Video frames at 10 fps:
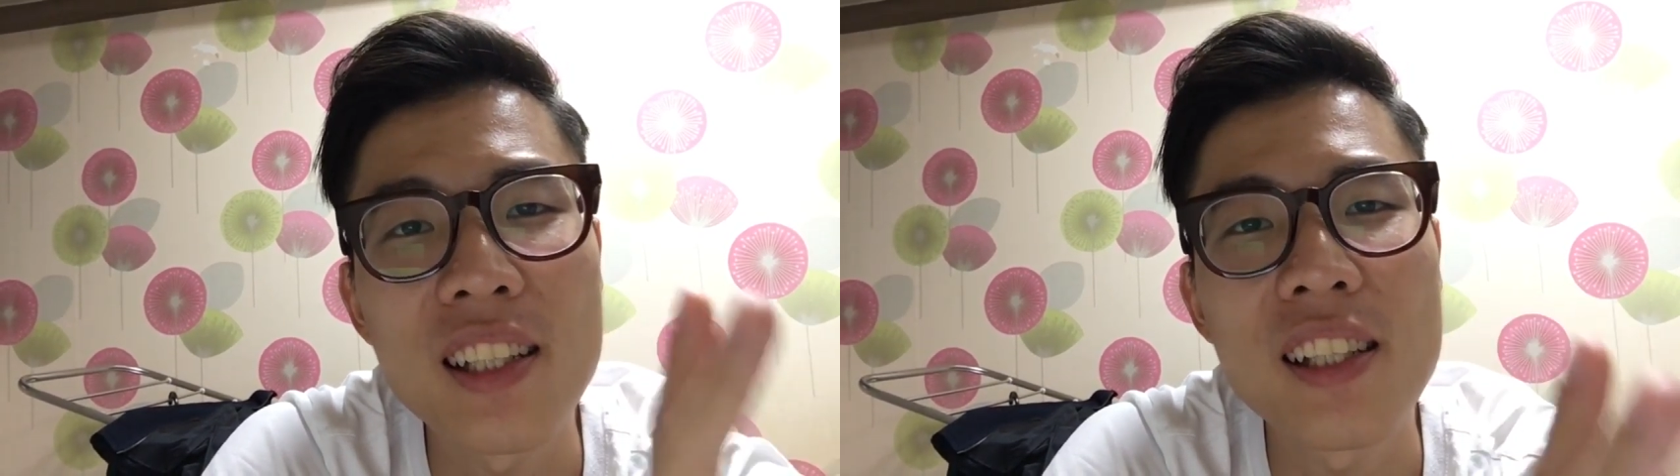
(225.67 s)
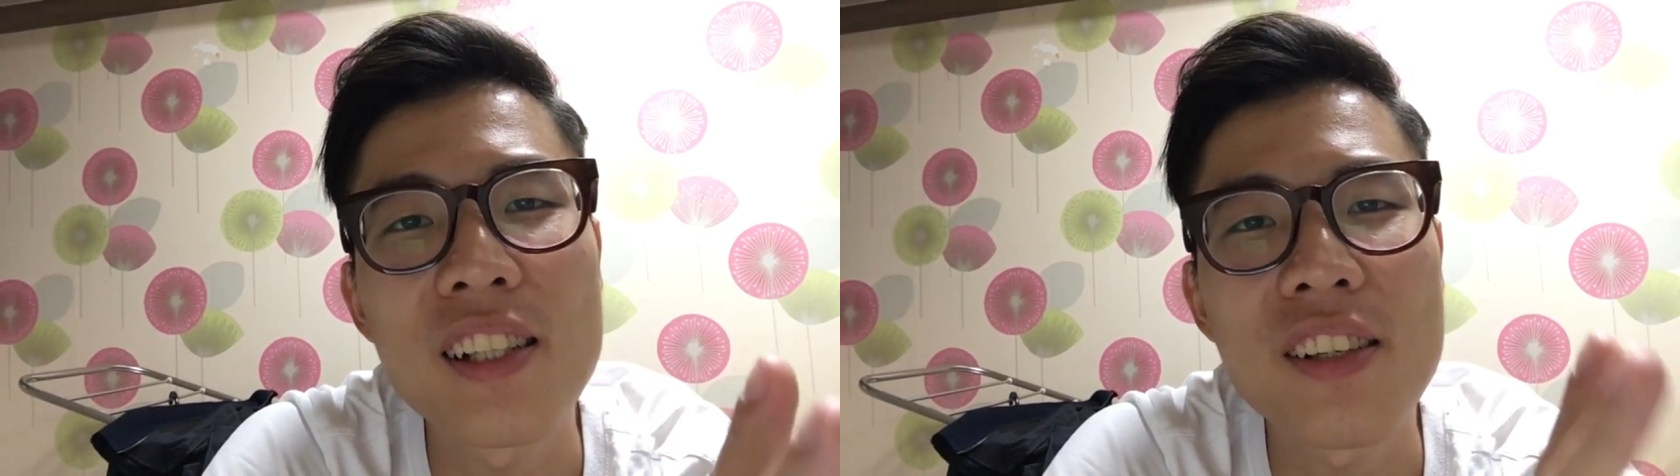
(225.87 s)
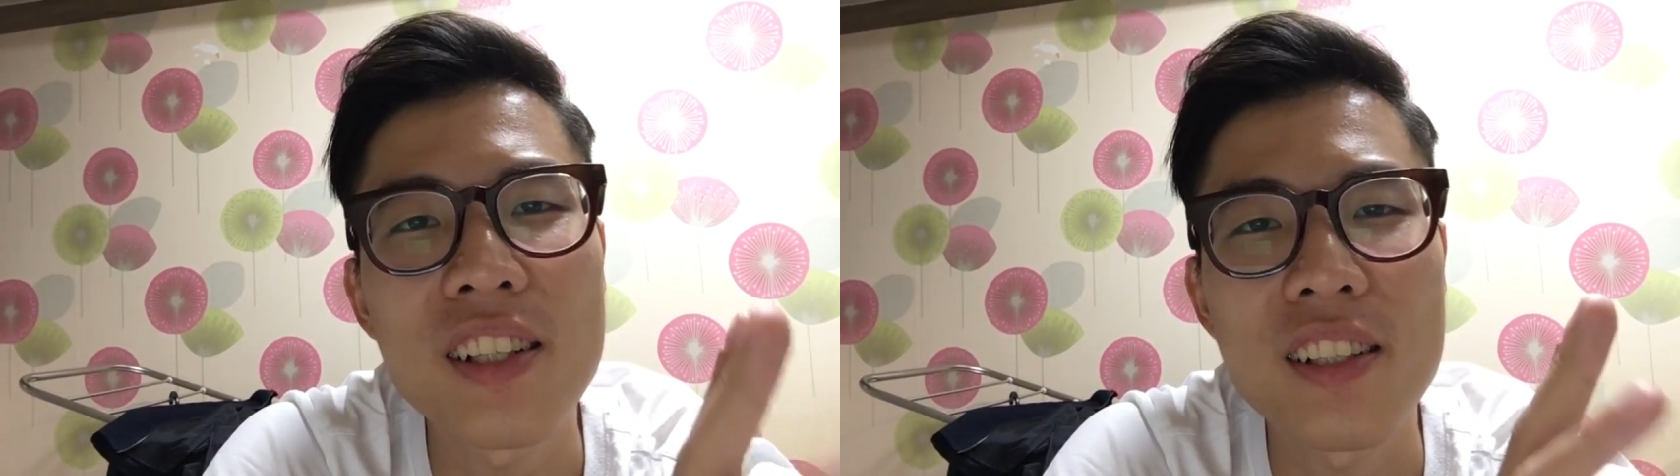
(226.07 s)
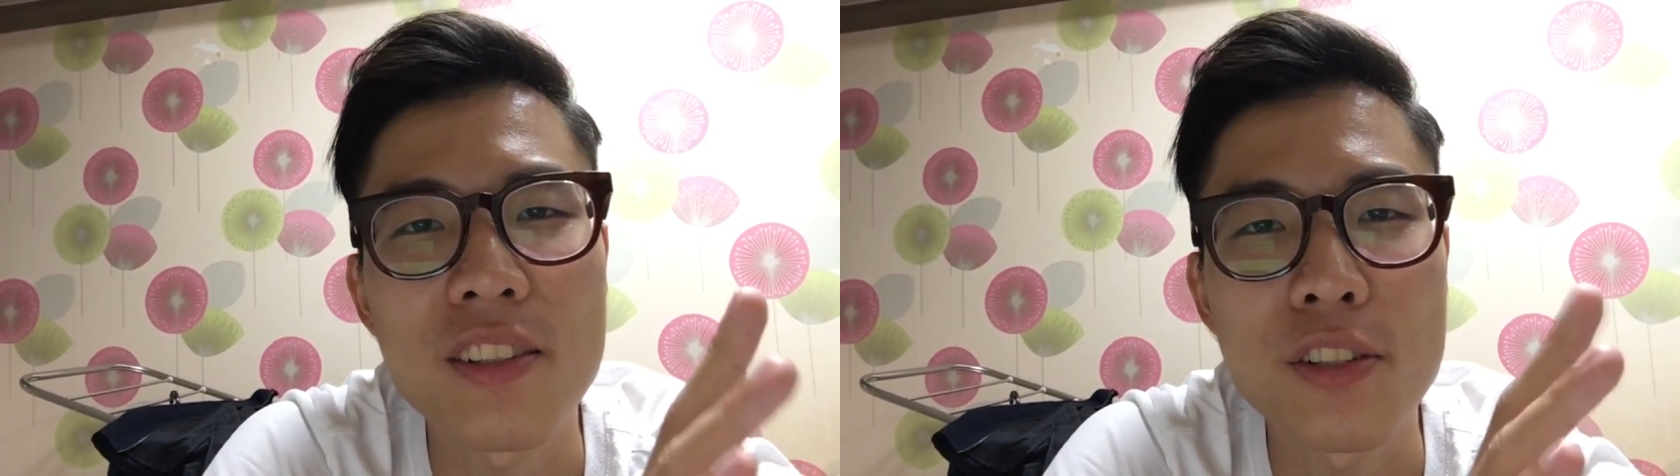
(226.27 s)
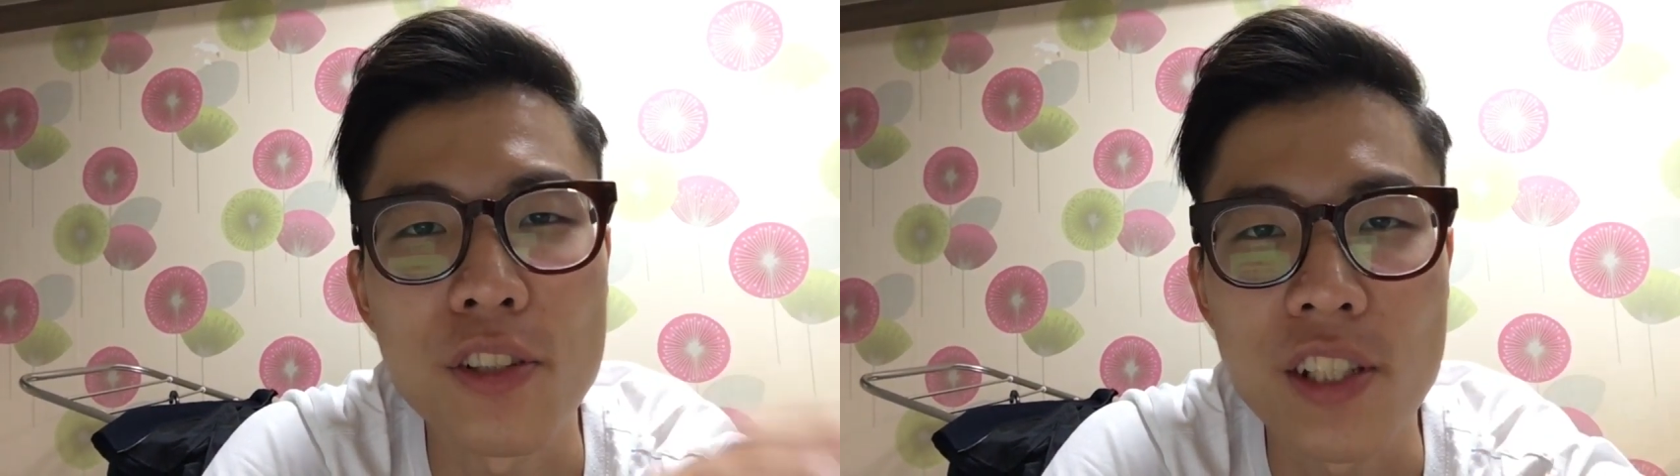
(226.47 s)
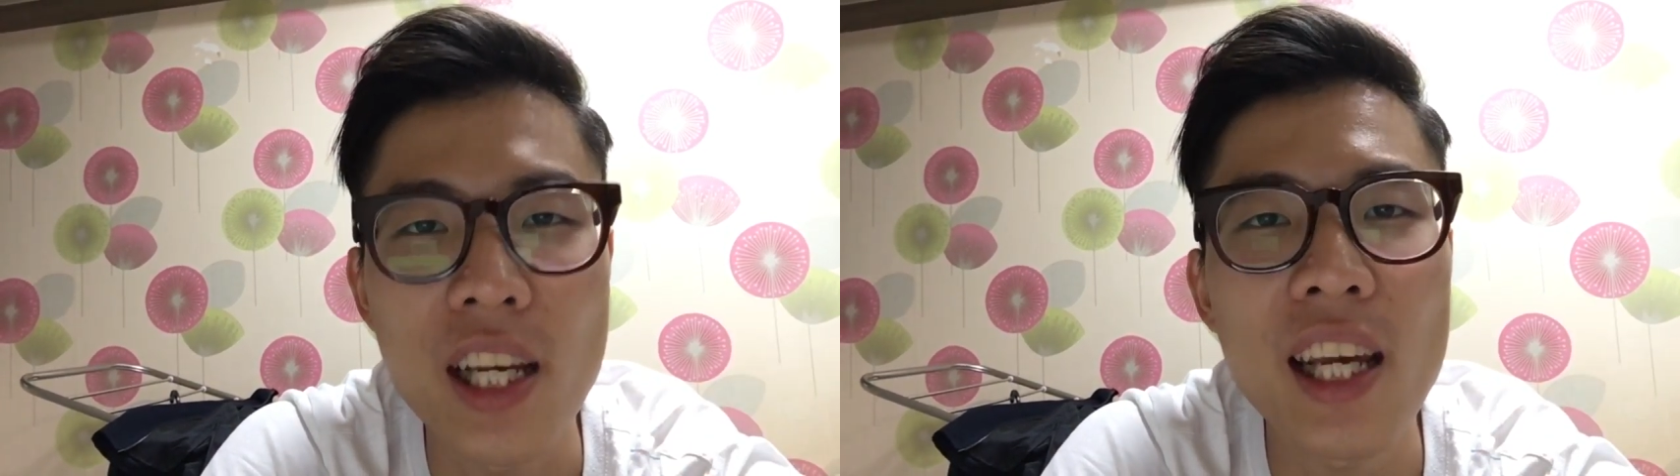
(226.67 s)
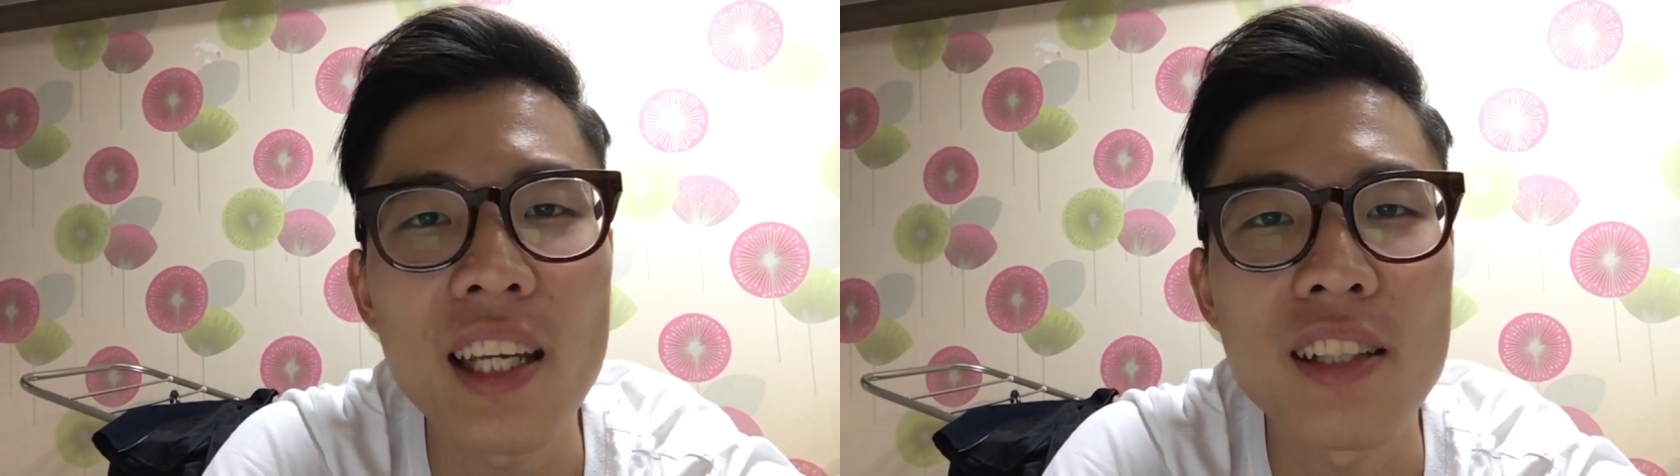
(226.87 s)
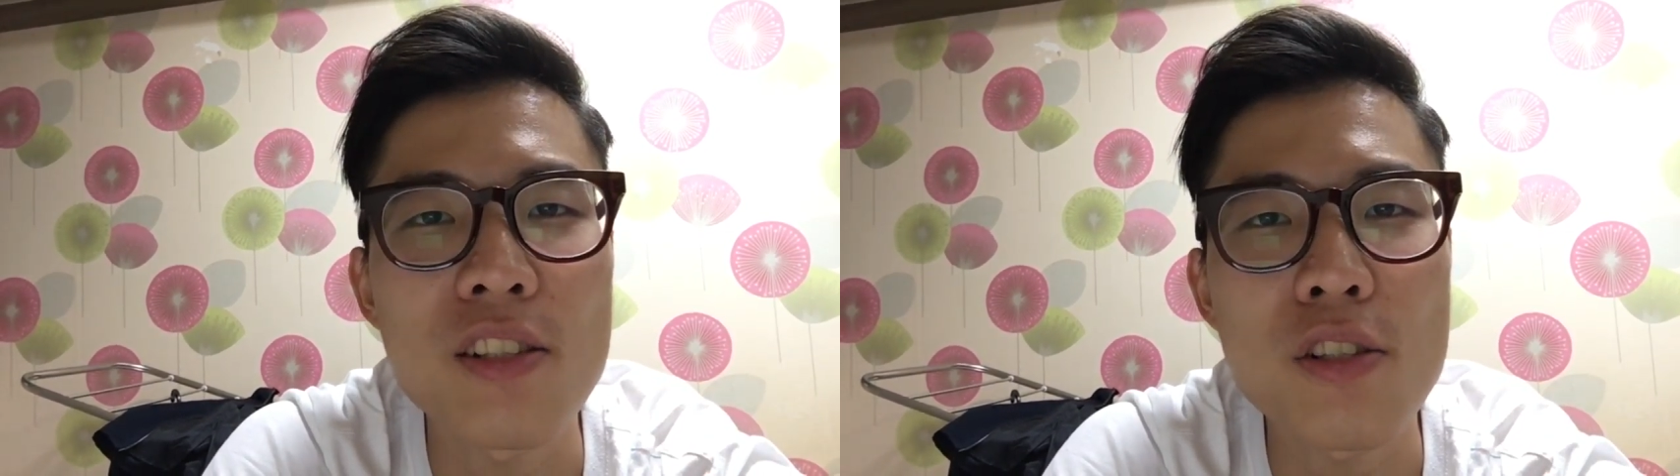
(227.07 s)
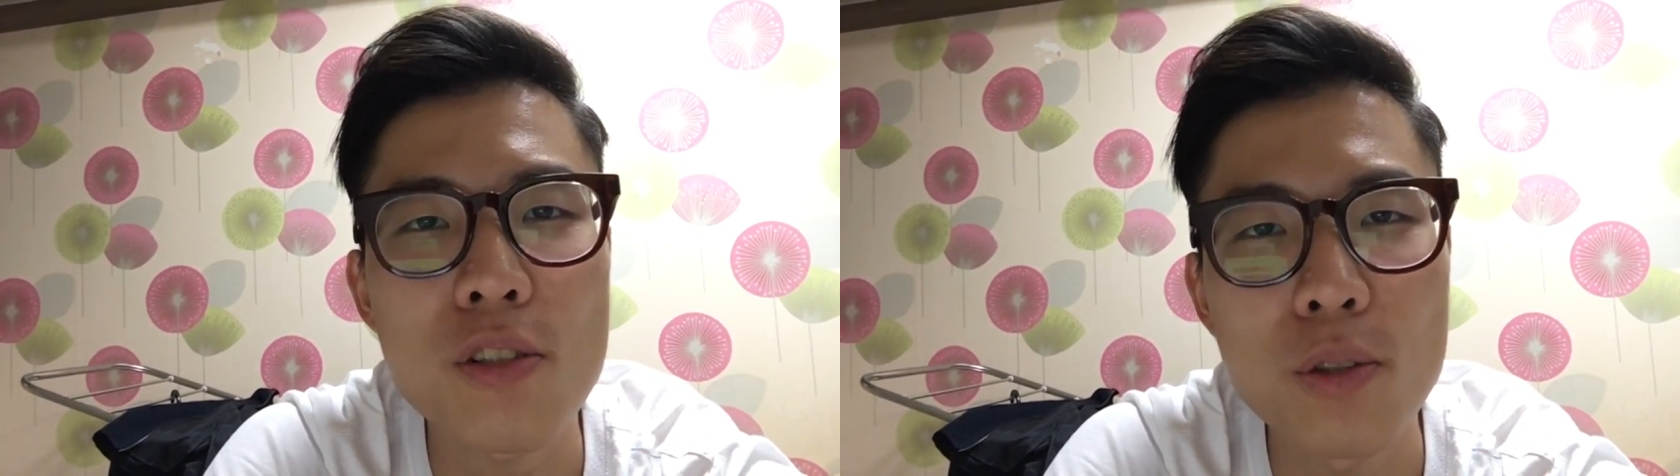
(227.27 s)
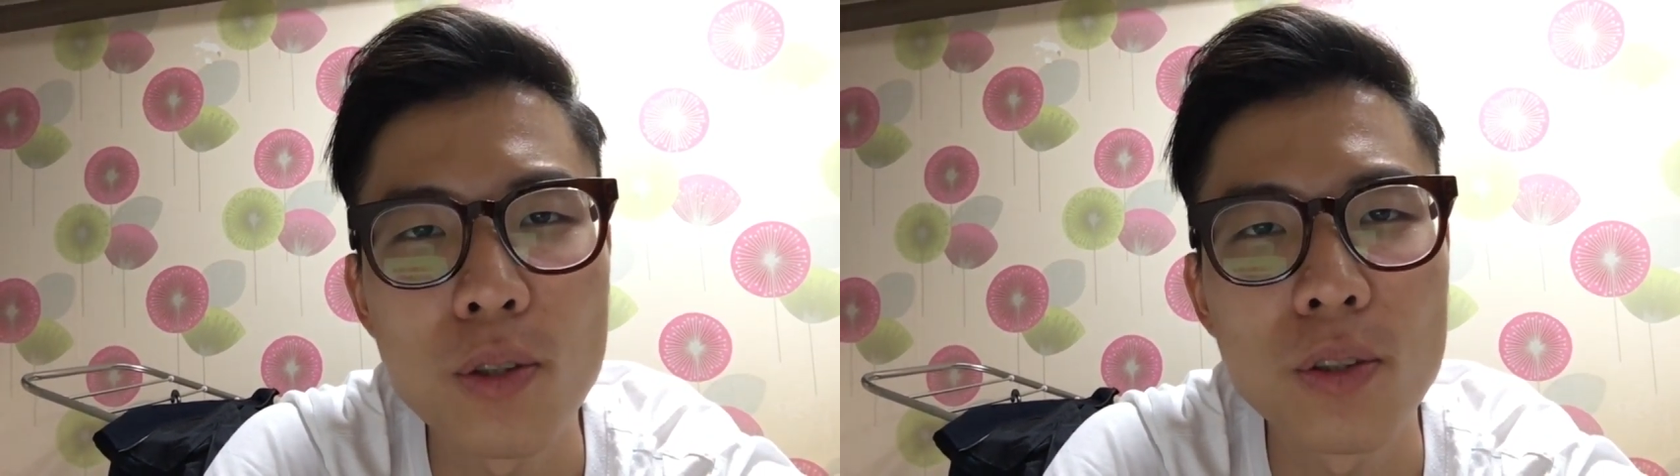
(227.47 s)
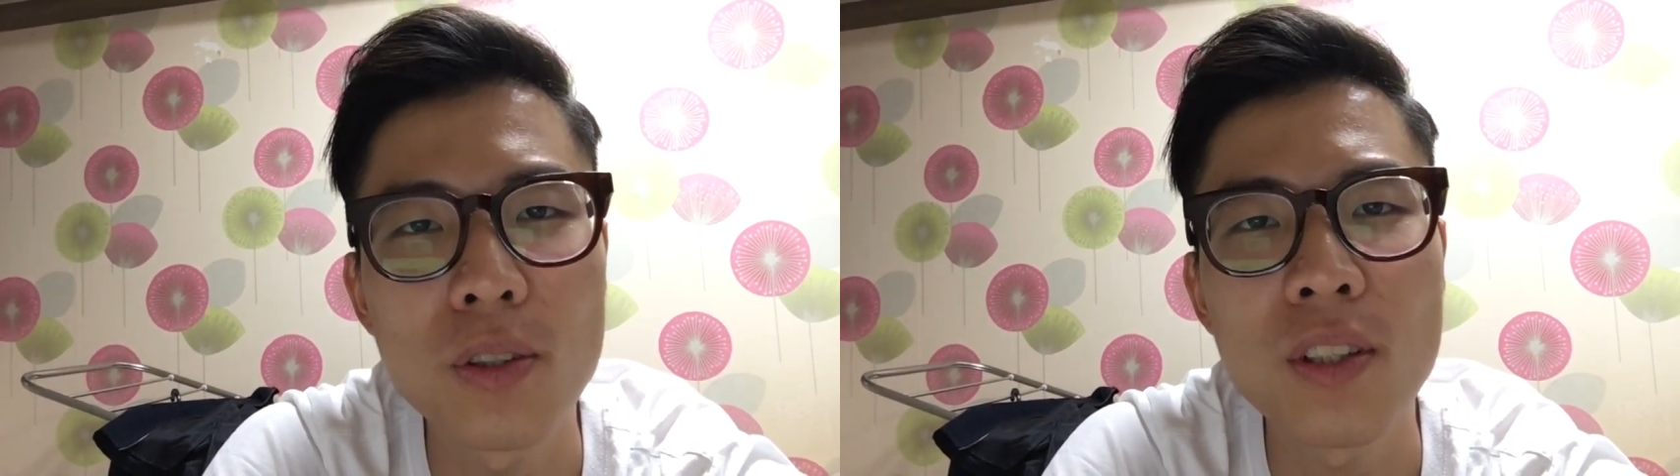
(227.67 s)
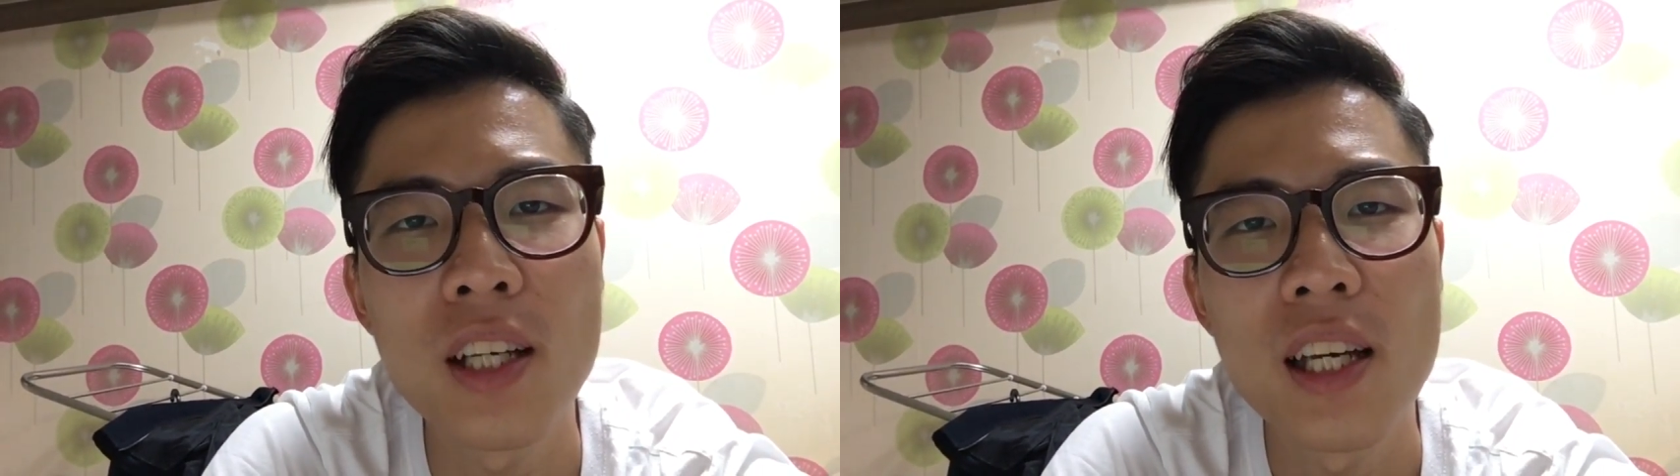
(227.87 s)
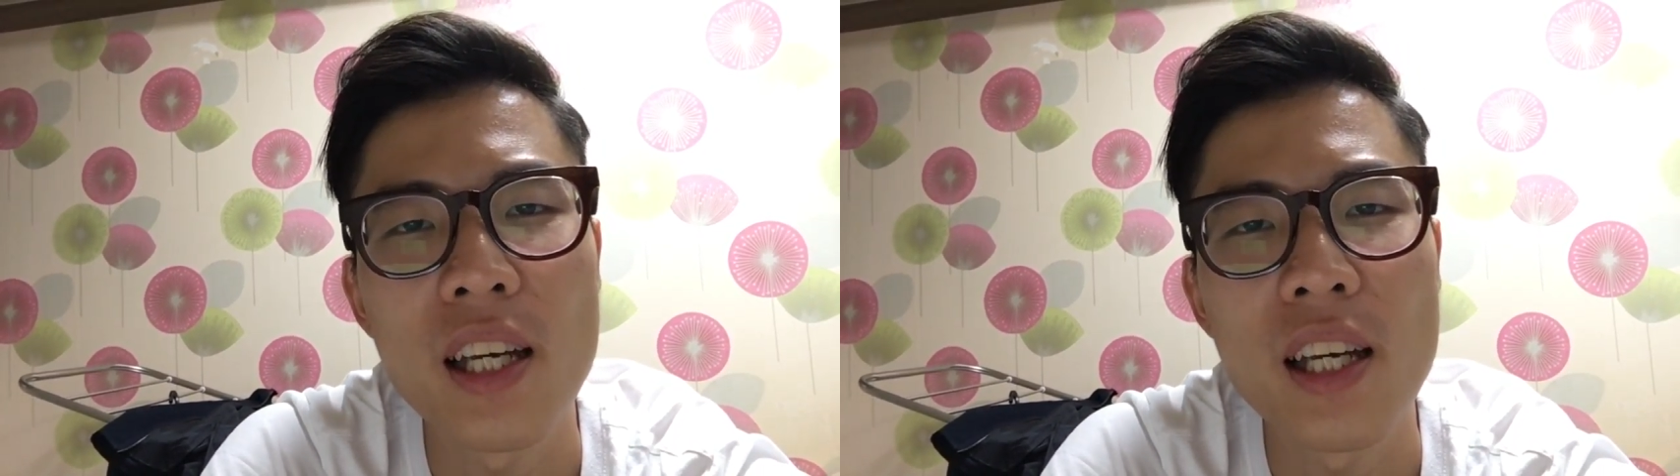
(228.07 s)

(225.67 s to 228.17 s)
earlier on in today in school,